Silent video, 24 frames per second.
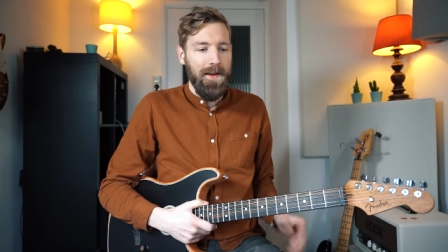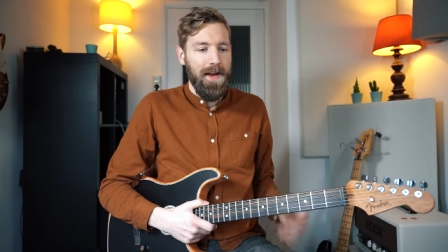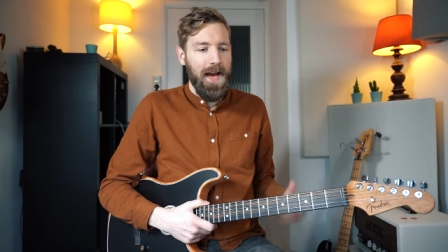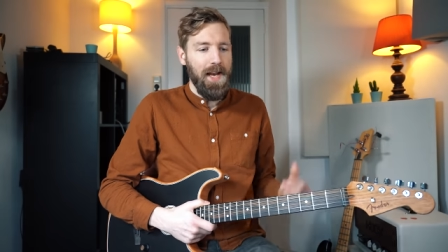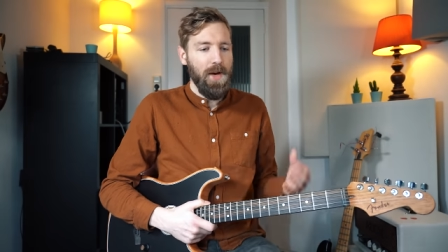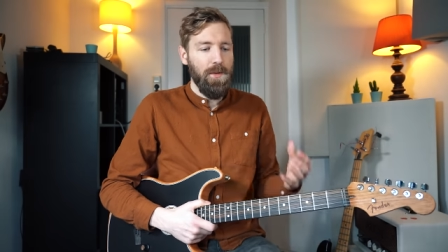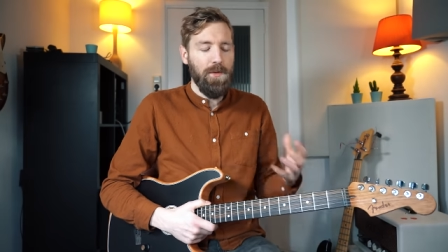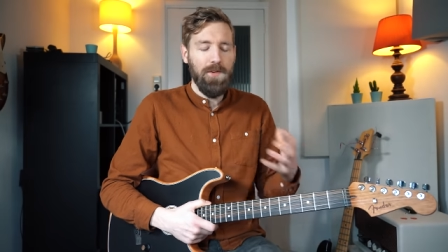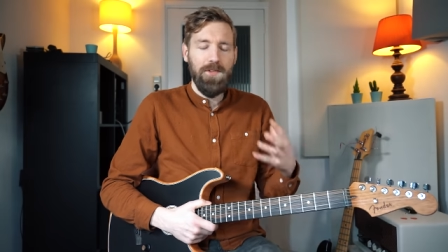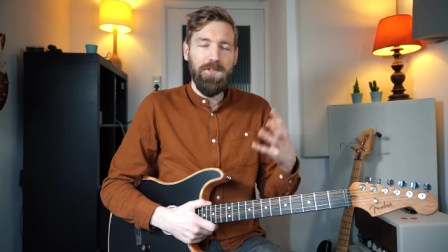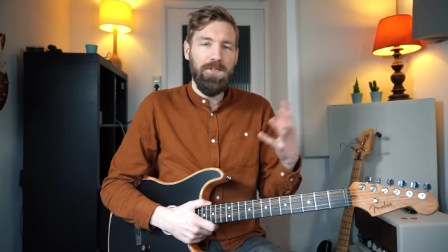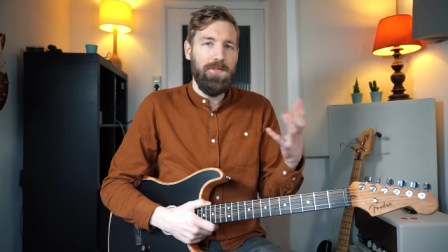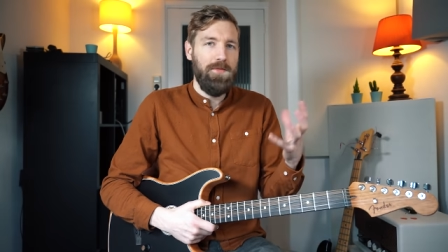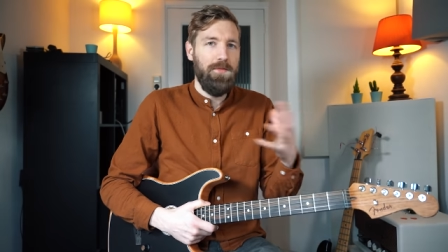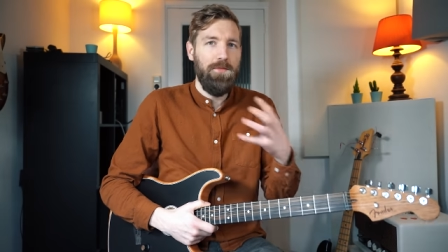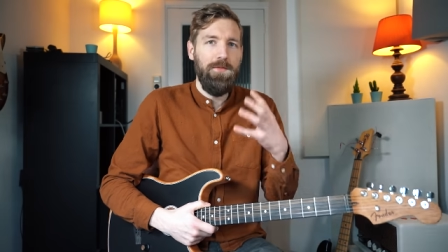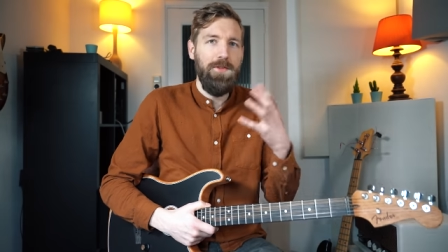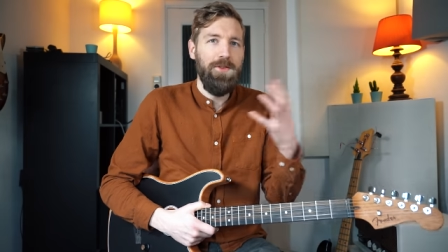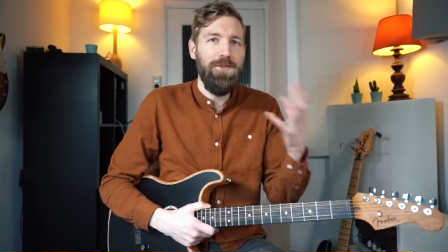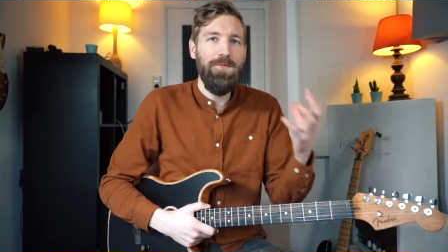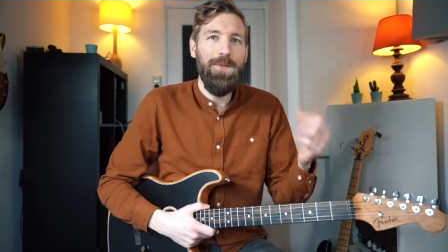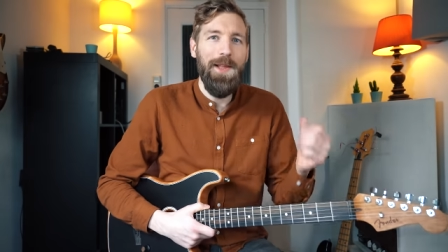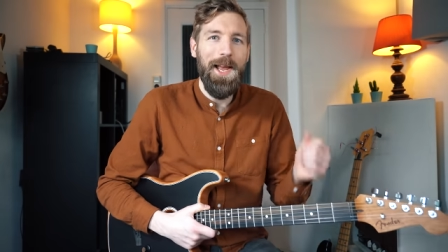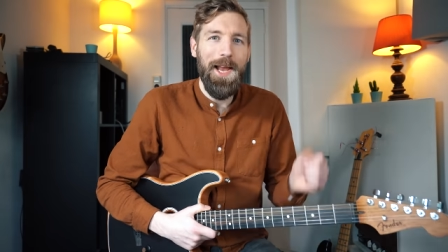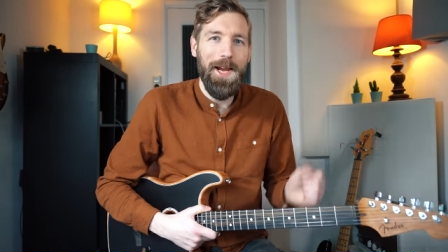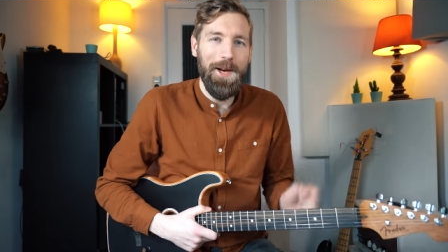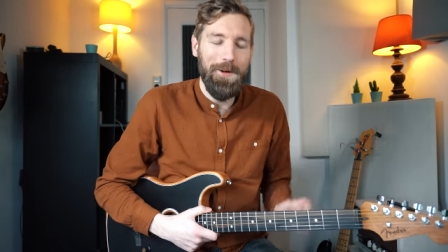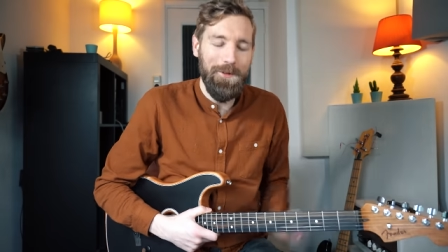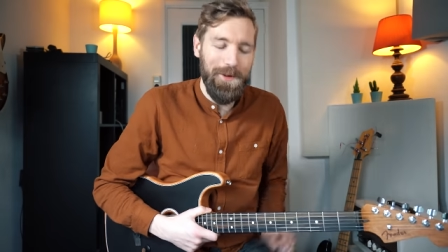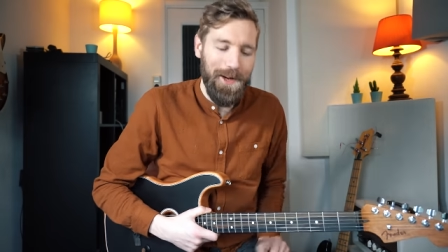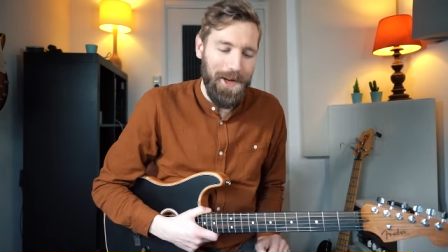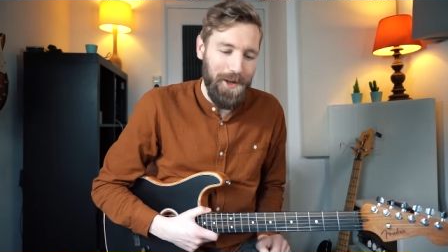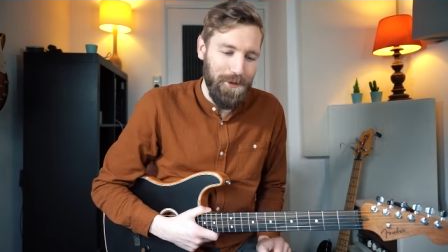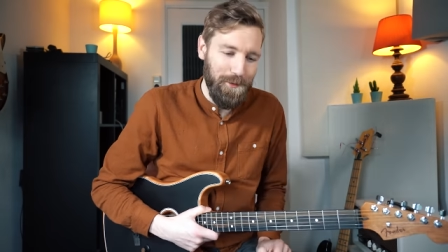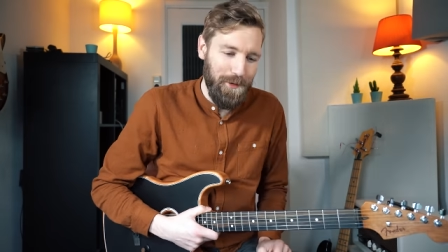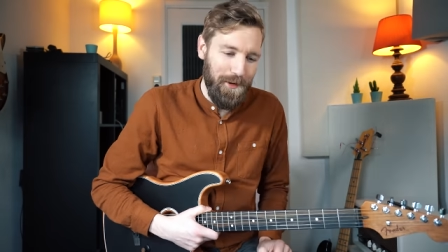and I was just playing
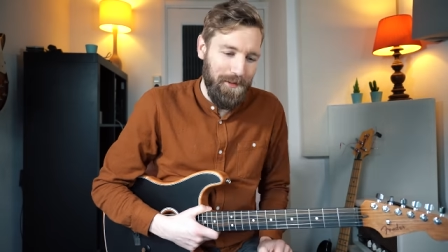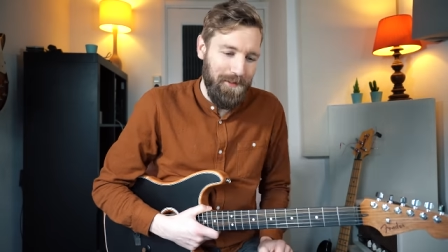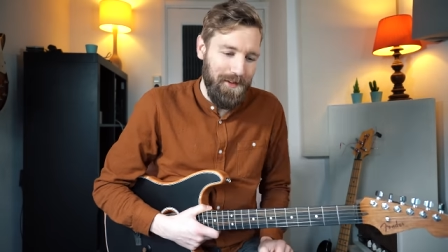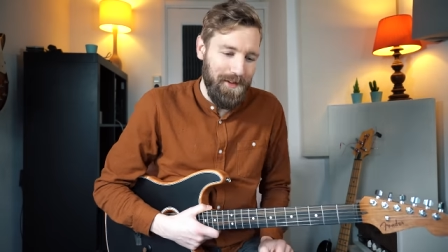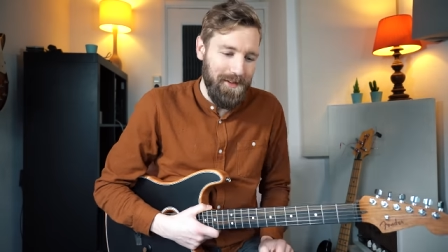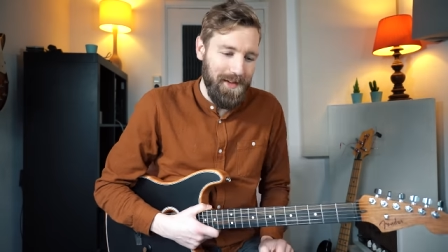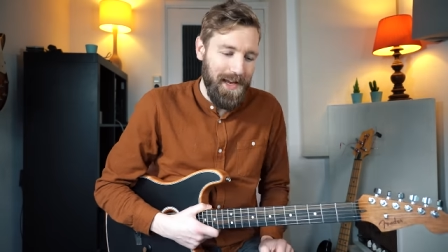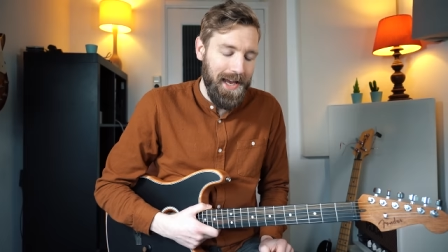around with it.